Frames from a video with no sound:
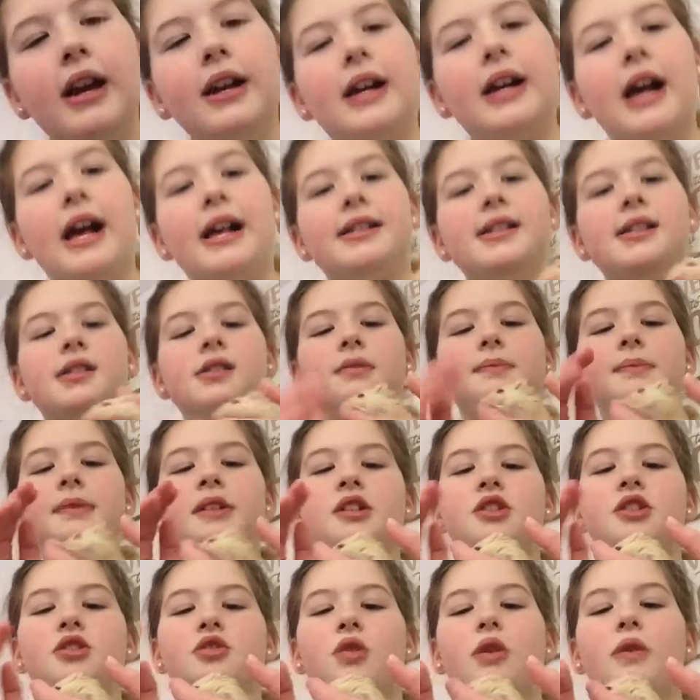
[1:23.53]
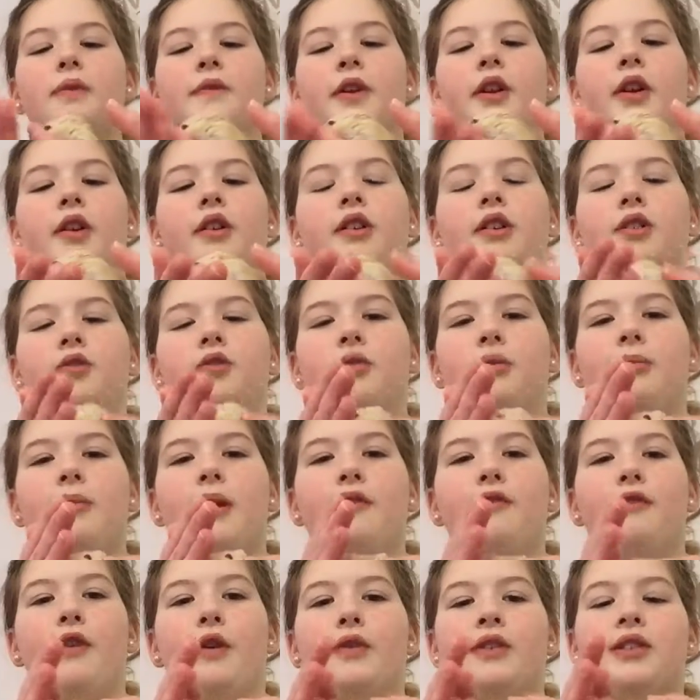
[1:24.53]
Guys, it's gonna be a short video because
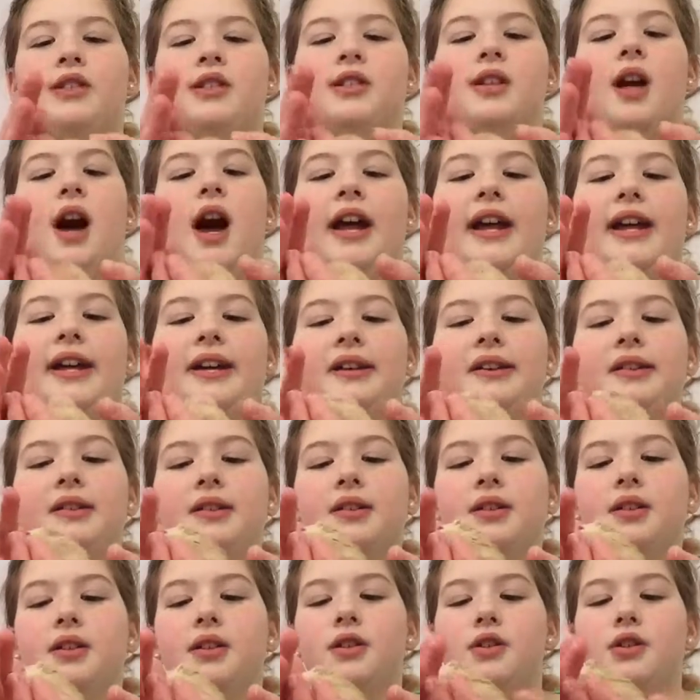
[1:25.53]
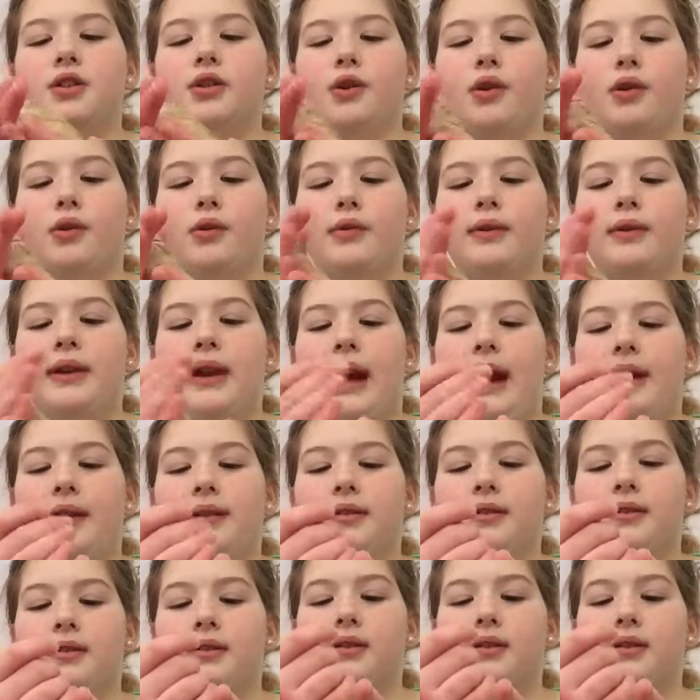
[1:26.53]
my phone is dying. So yeah.